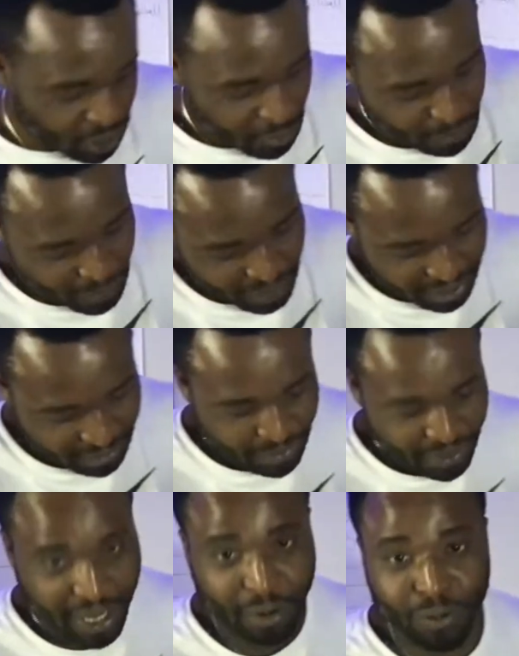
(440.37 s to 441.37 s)
topic,
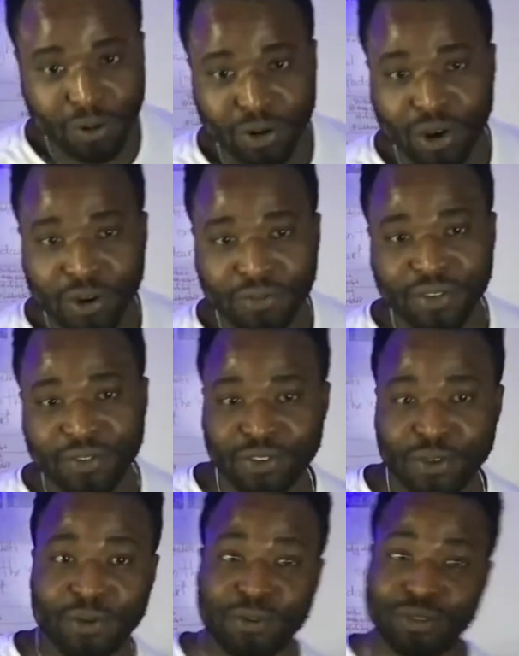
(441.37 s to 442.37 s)
I would love if
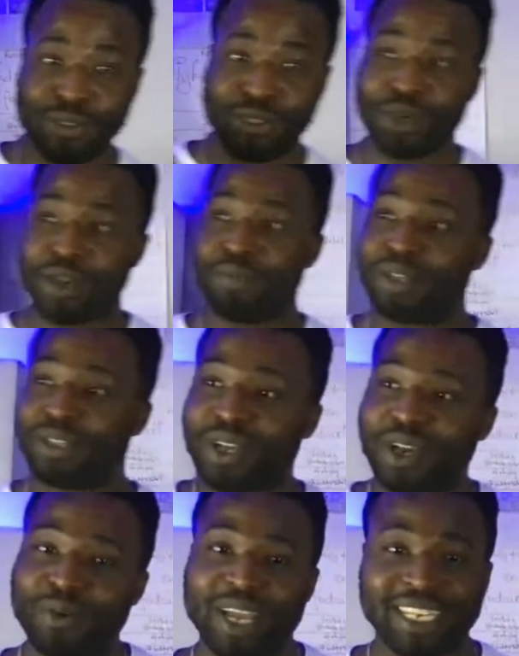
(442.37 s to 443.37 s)
someone could join me so
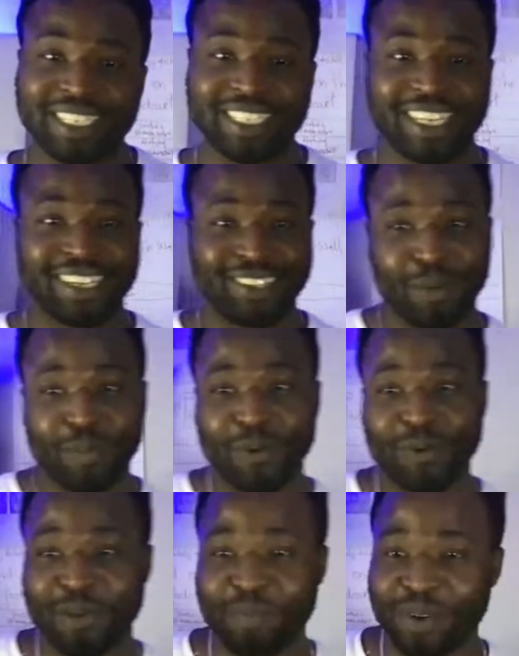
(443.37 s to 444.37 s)
that we can share the
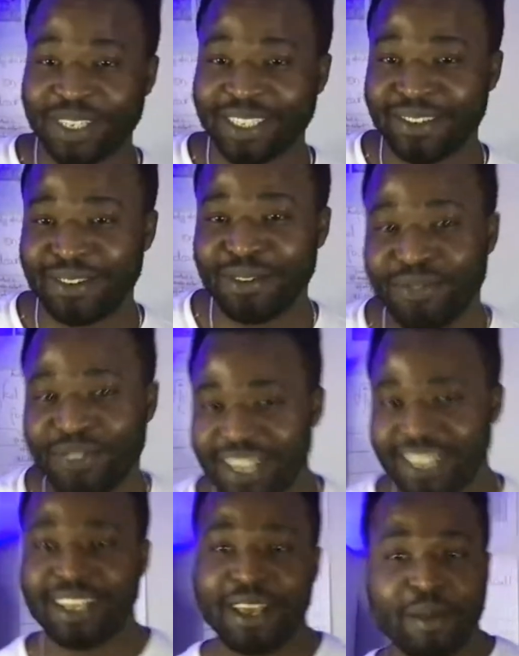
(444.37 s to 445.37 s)
topic with the person real
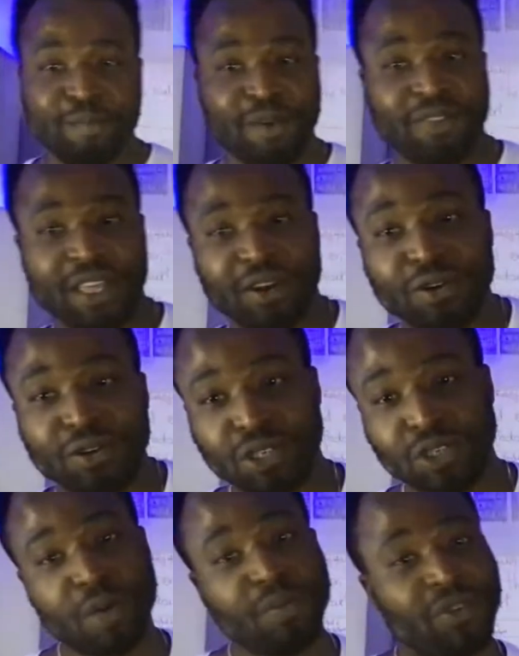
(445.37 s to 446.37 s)
fast. But if they're not going to
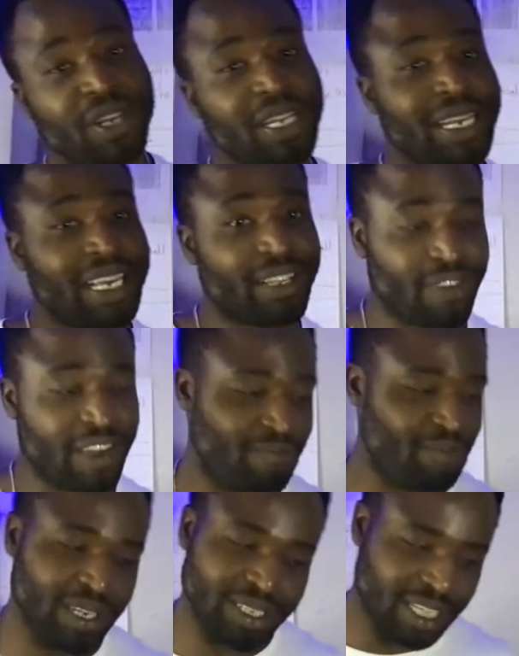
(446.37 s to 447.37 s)
join me within the next
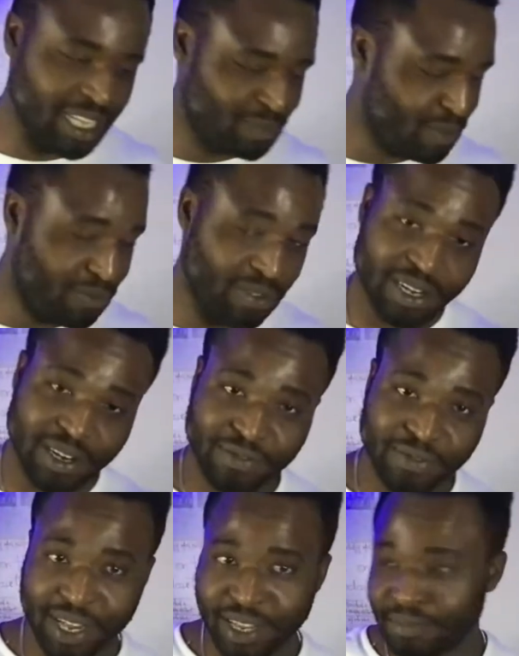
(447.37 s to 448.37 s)
5 minutes, that's perfectly
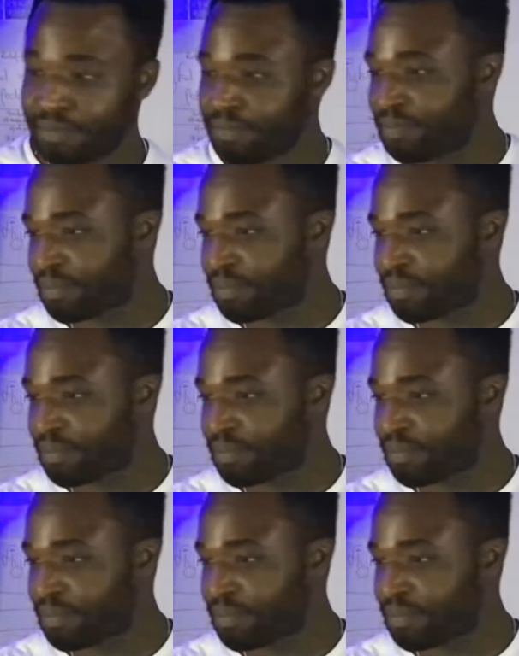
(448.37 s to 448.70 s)
fine.